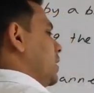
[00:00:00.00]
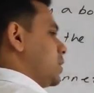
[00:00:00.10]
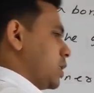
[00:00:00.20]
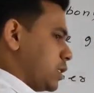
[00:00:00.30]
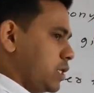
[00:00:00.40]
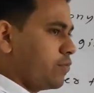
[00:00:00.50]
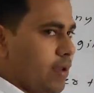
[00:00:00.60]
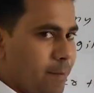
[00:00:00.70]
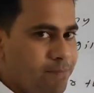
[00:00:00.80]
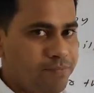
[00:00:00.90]
such a way
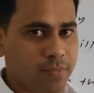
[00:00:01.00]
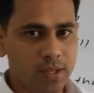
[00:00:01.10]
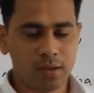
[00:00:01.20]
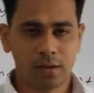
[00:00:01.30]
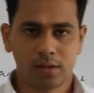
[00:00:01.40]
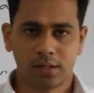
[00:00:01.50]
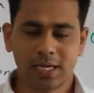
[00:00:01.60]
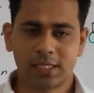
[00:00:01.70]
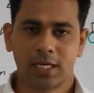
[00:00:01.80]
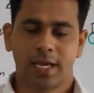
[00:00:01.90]

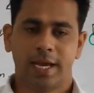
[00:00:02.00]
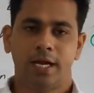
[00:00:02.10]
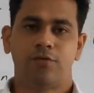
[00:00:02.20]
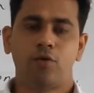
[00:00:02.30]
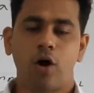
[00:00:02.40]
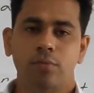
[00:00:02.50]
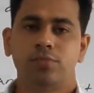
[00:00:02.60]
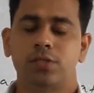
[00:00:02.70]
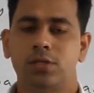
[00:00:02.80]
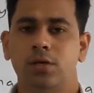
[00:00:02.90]
that it
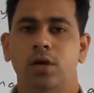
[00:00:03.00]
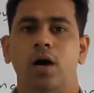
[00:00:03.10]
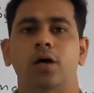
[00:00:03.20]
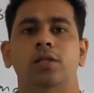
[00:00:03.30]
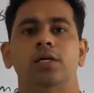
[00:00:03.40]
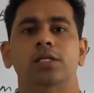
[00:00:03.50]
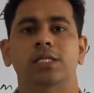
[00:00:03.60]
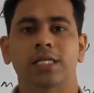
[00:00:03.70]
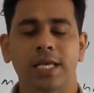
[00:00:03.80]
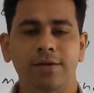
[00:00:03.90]
forms the
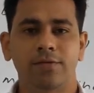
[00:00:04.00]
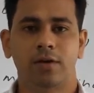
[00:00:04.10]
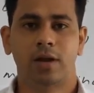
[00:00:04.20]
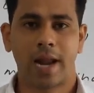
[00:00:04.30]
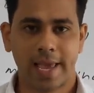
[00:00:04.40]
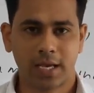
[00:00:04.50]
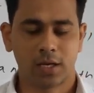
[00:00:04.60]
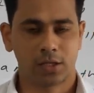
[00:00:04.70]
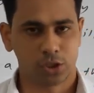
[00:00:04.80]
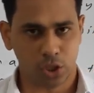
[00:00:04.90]
sieve like
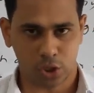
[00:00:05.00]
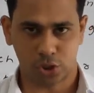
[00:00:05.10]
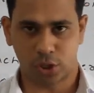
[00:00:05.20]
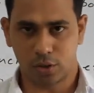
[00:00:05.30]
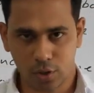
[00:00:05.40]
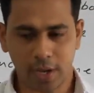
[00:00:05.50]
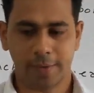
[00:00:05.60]
structure. Okay,